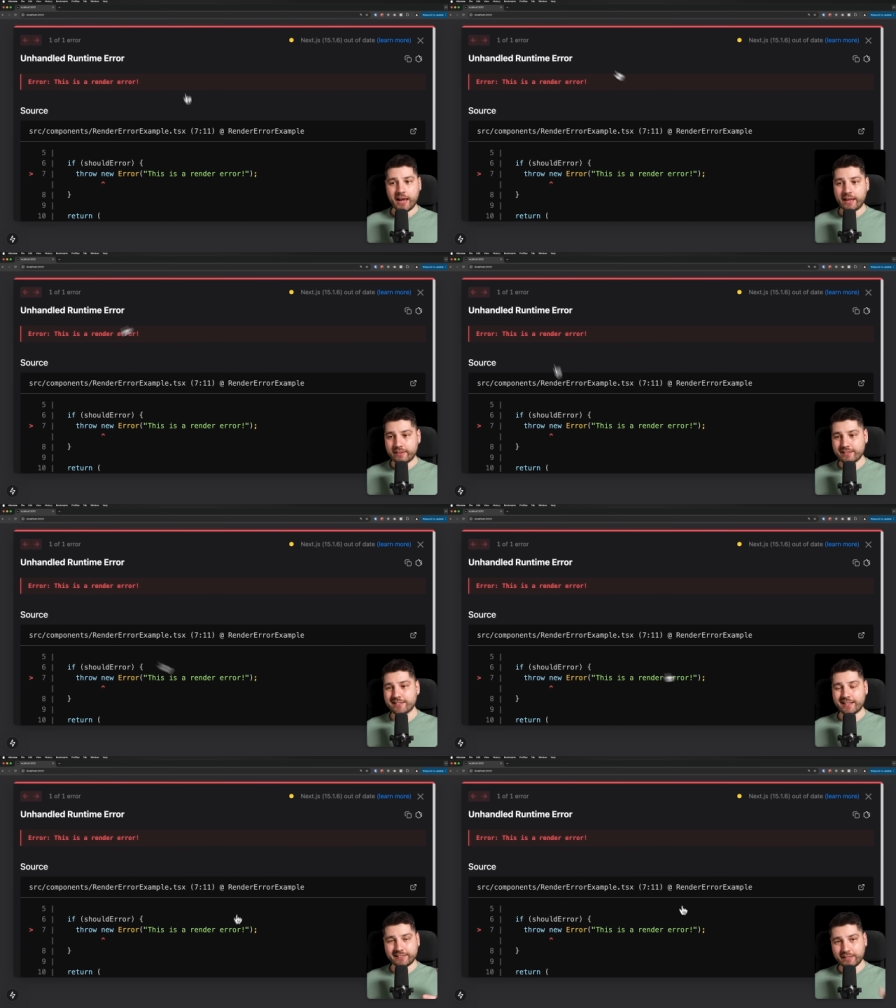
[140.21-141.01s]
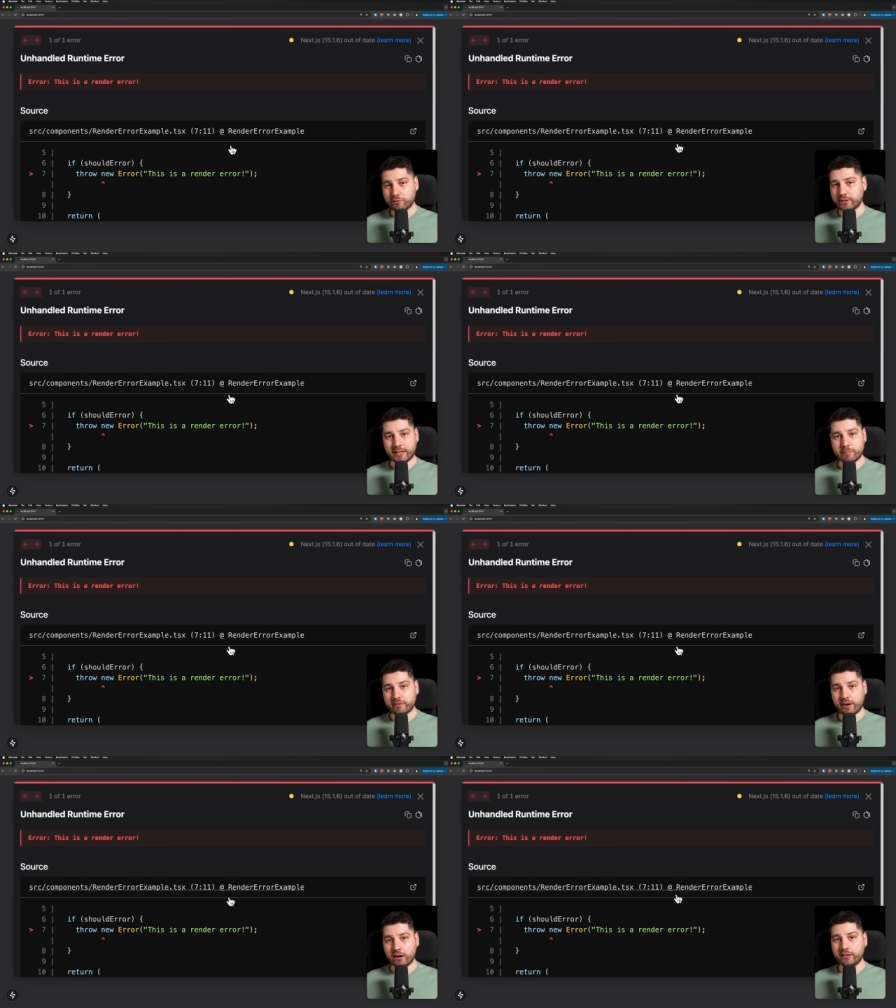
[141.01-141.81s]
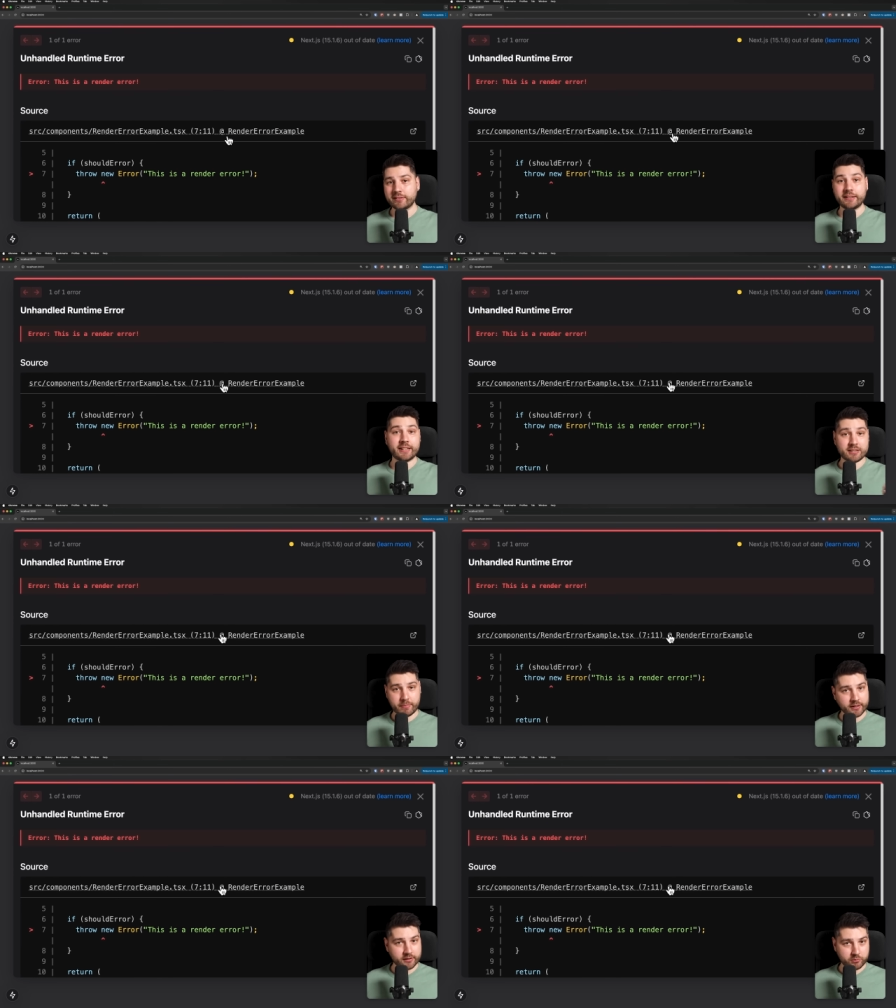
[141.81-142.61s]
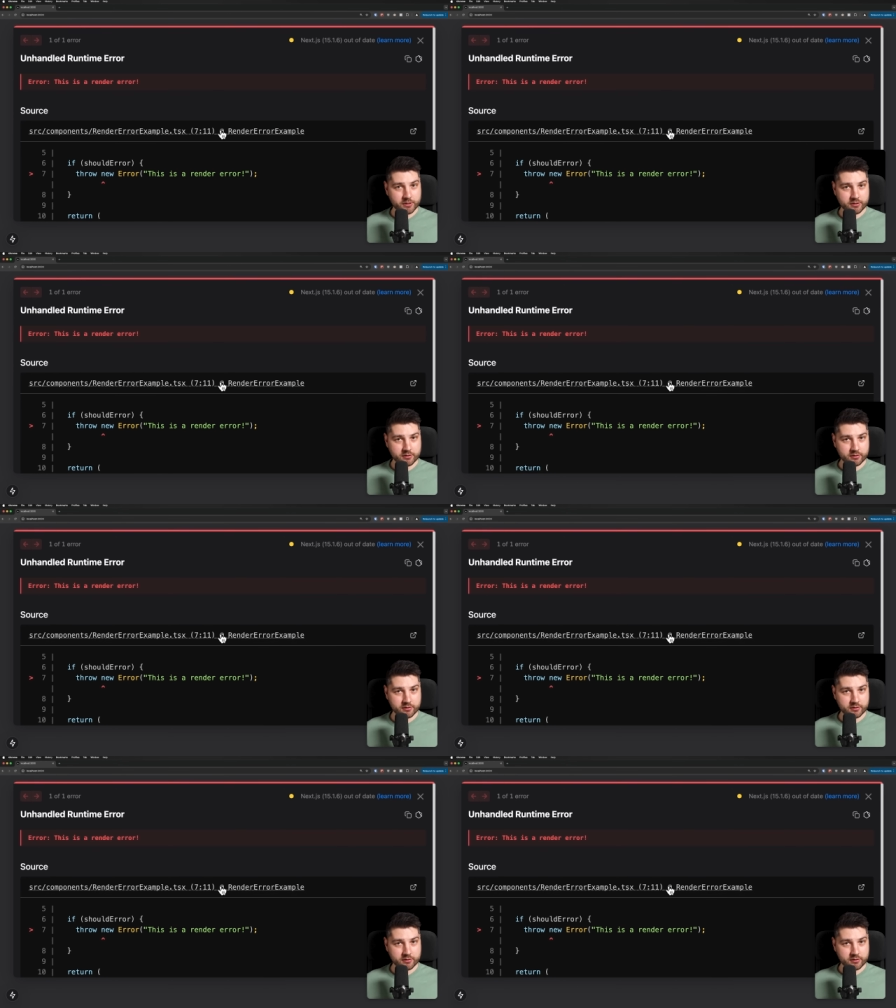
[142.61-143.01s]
and this is a different type of error than the expected ones.